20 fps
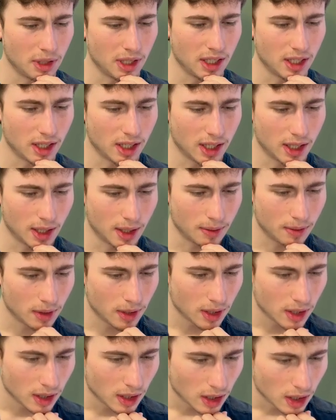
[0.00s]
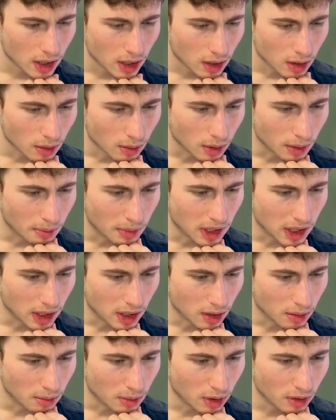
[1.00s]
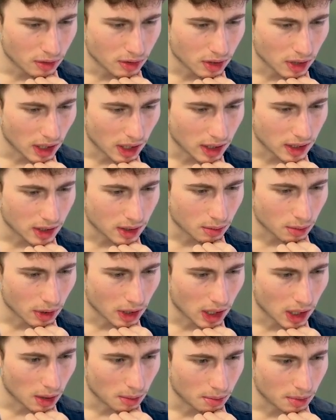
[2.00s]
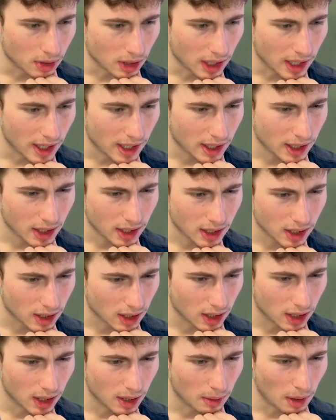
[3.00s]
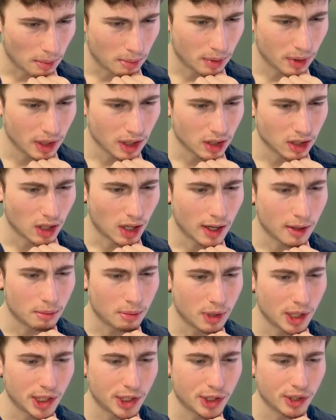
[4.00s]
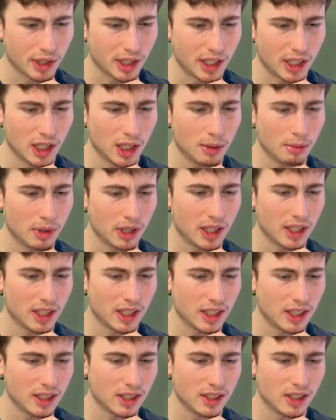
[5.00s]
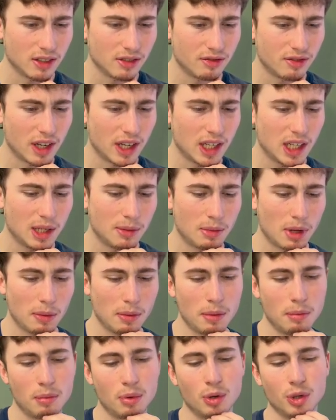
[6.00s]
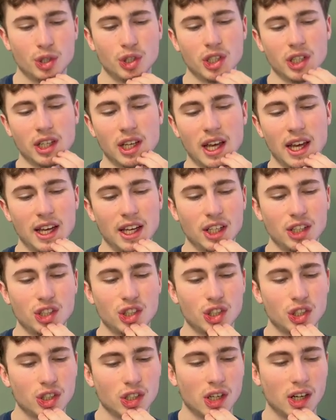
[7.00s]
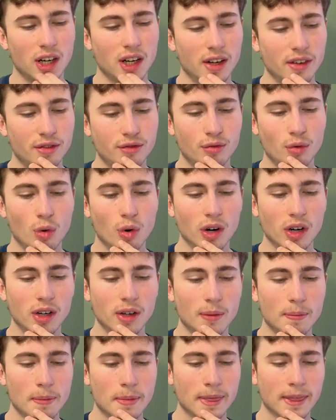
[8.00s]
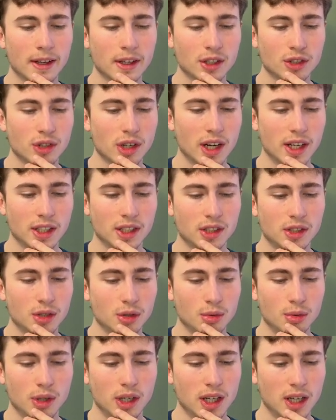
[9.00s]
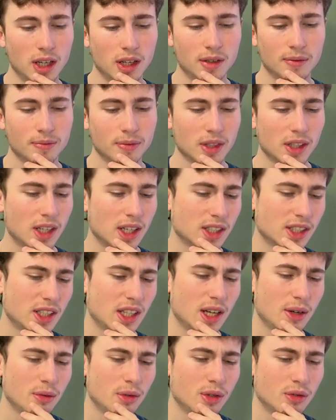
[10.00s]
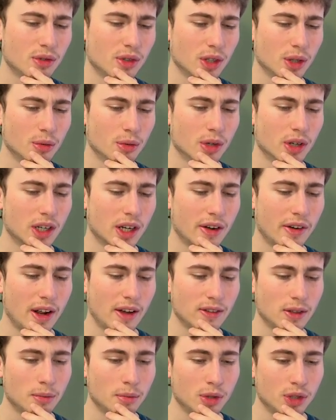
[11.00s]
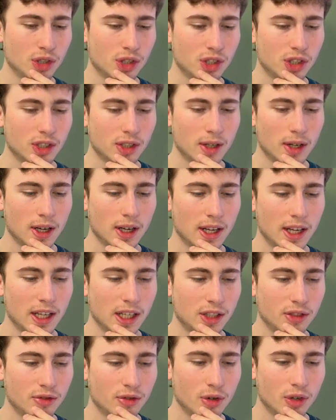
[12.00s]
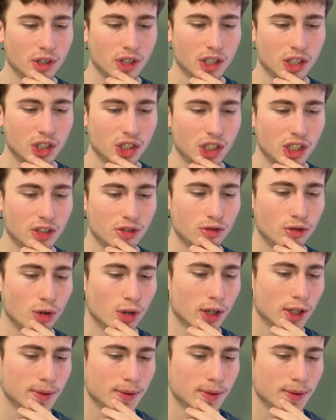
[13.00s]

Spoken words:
a good move. So that's what I'll play. I'm putting a lot of pressure here, but it is defended. Maybe pushing h4, trying to actually that wouldn't really work. I would have to push h4 and then g4.